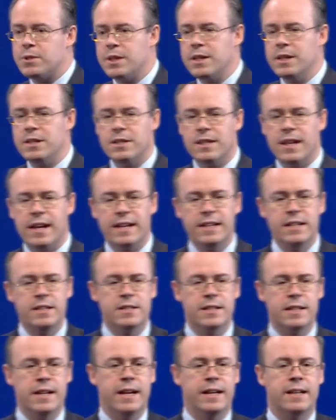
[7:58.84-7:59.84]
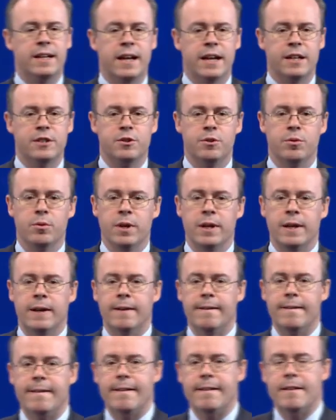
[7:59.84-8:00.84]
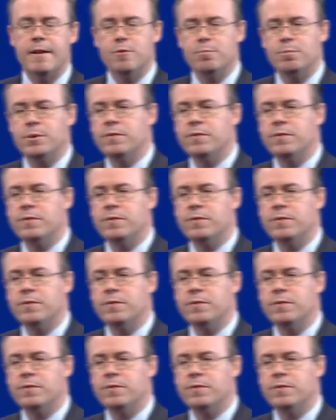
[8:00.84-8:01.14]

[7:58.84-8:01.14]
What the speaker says: it into that internet category. But